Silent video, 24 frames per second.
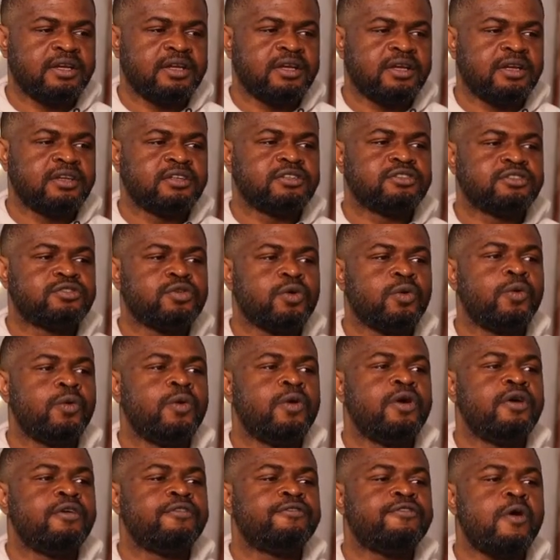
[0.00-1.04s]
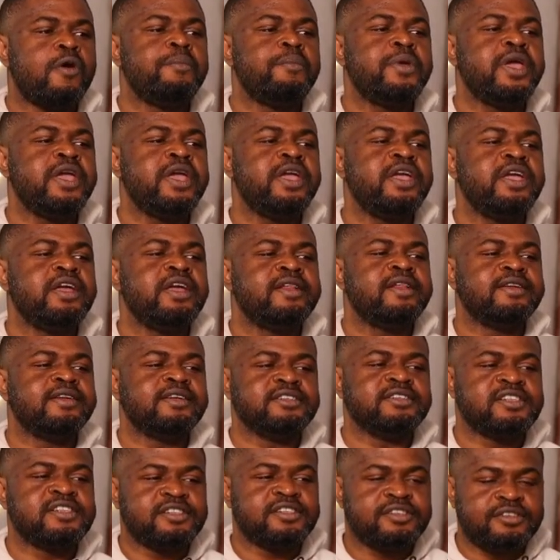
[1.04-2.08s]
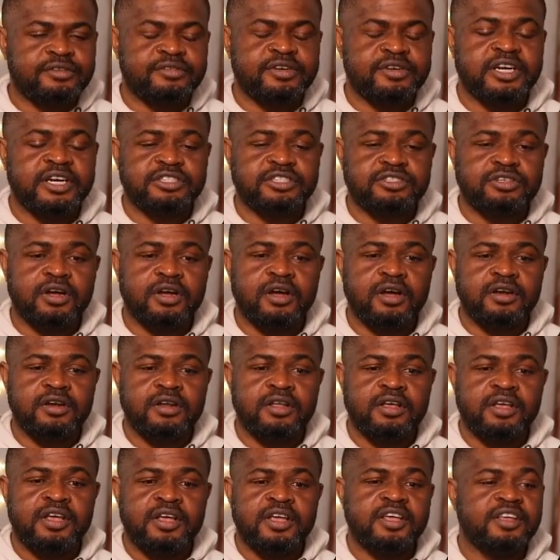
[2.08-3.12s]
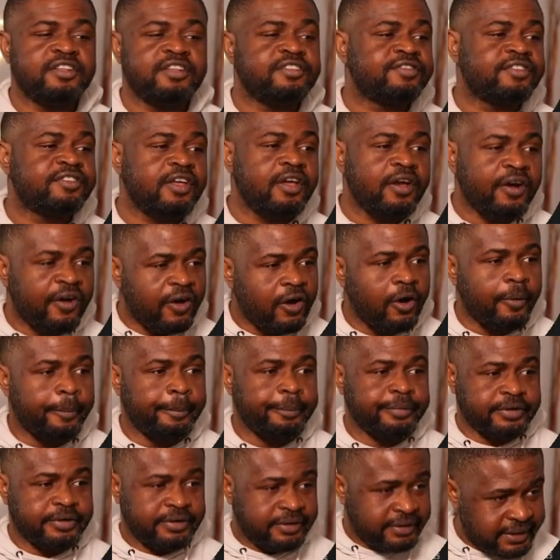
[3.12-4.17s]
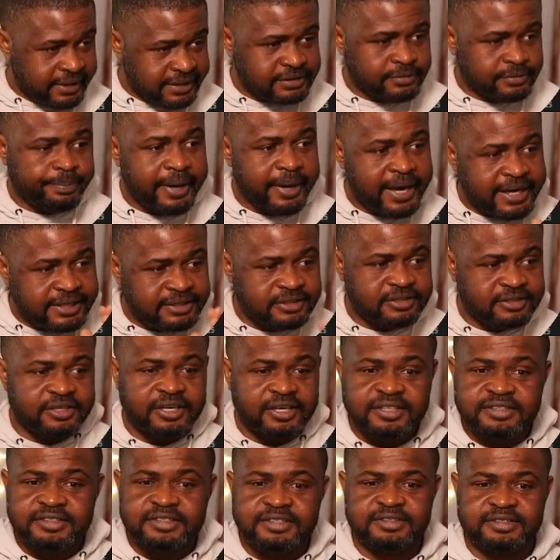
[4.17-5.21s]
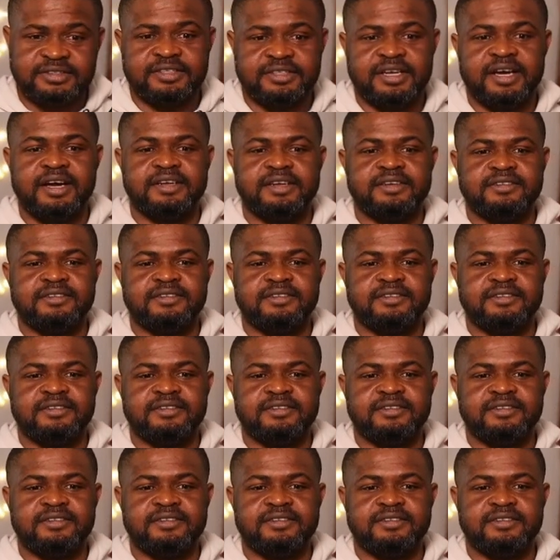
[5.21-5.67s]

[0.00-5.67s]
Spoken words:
So for me, the direction is still up despite trending down,